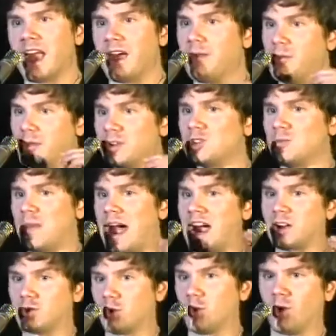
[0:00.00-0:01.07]
This
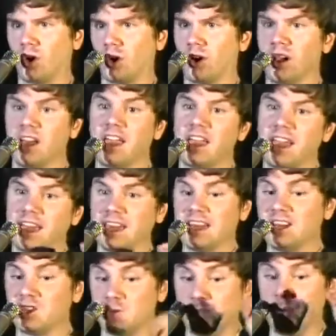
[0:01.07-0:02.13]
backdoor
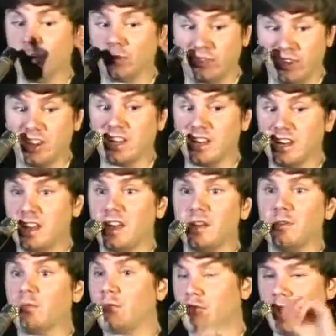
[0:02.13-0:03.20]
is built in
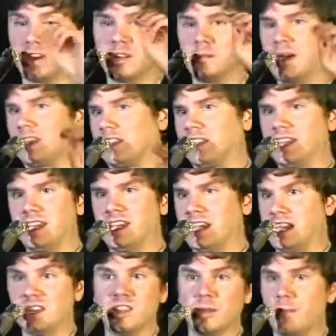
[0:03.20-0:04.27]
fundamentally
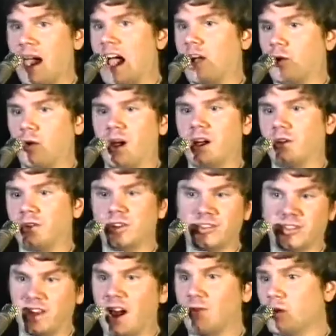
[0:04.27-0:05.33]
in the background.
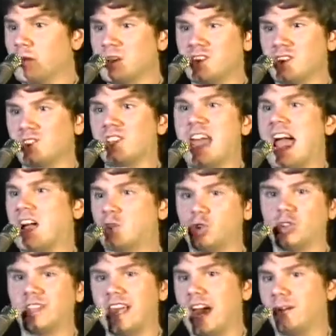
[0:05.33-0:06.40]
The government doesn't
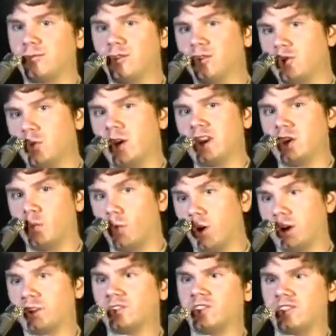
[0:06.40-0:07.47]
actually have to do any
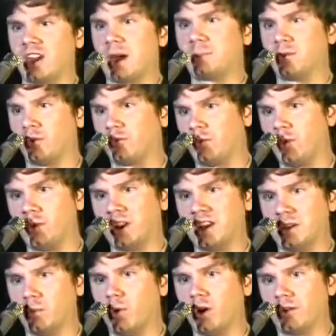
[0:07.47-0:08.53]
work to tap your phone
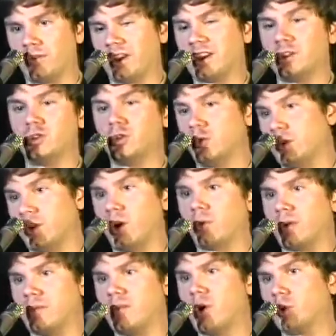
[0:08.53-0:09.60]
anymore. They can do it all
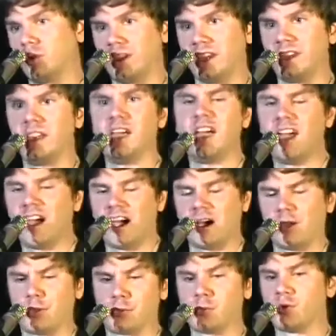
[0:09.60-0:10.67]
remotely
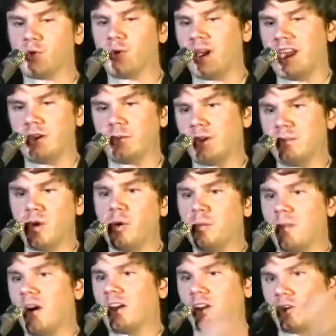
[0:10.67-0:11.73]
uh, through a remote
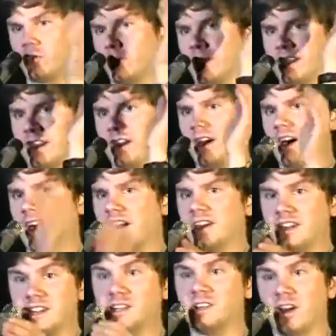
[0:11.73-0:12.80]
monitoring uh,
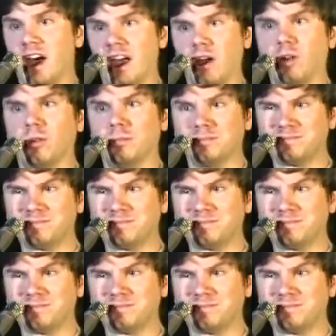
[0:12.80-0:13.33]
in dial.